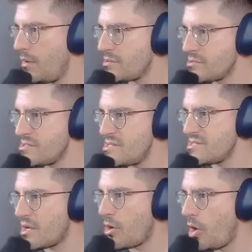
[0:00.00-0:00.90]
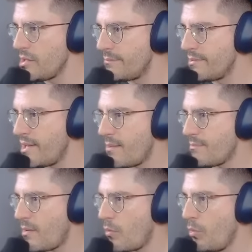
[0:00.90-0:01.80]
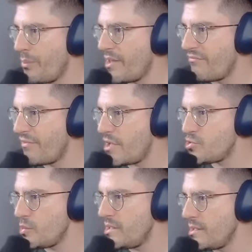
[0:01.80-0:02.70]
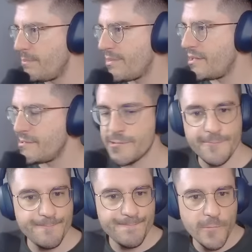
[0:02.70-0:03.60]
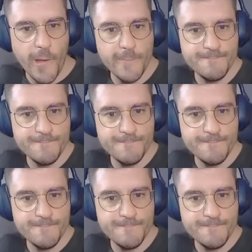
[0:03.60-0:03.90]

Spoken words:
this is the column name that will be eventually updated. Okay.